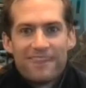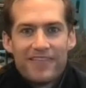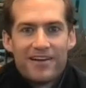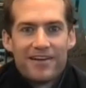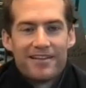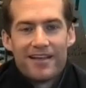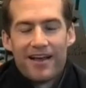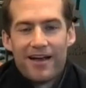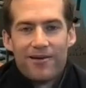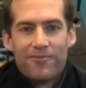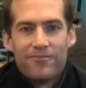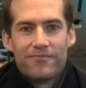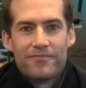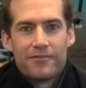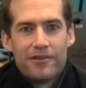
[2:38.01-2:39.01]

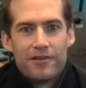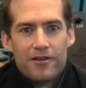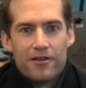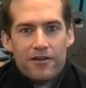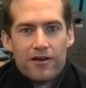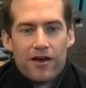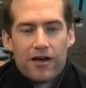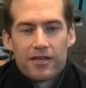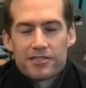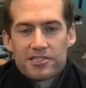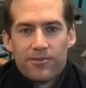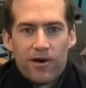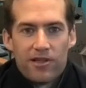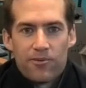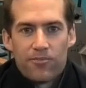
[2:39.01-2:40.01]
I guess
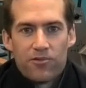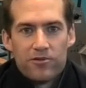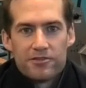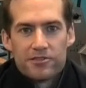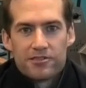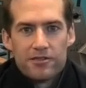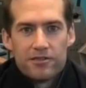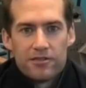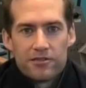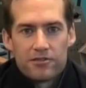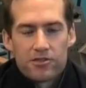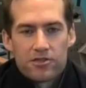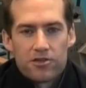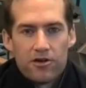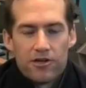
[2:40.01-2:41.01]
some other points to
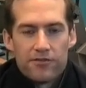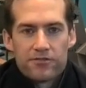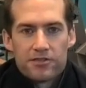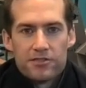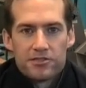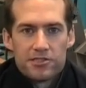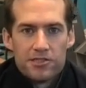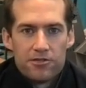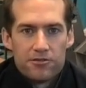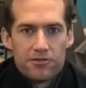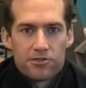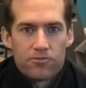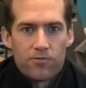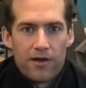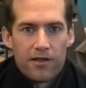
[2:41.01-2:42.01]
kind of consider
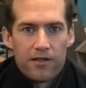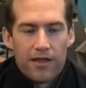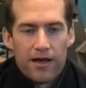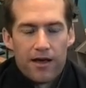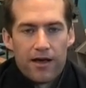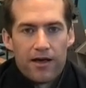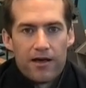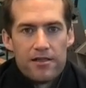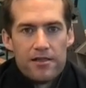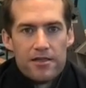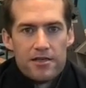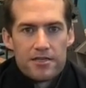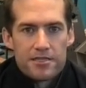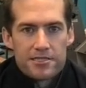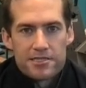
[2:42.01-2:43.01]
as well are
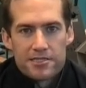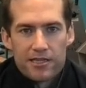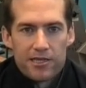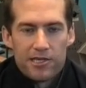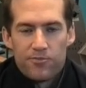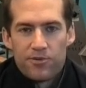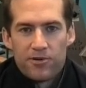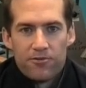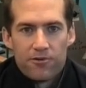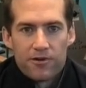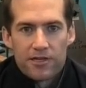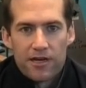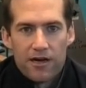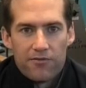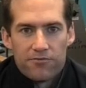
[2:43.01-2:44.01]
sleep and
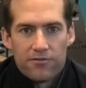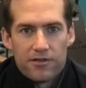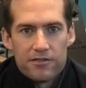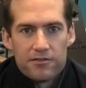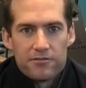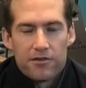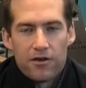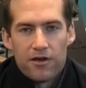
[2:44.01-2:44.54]
recovery.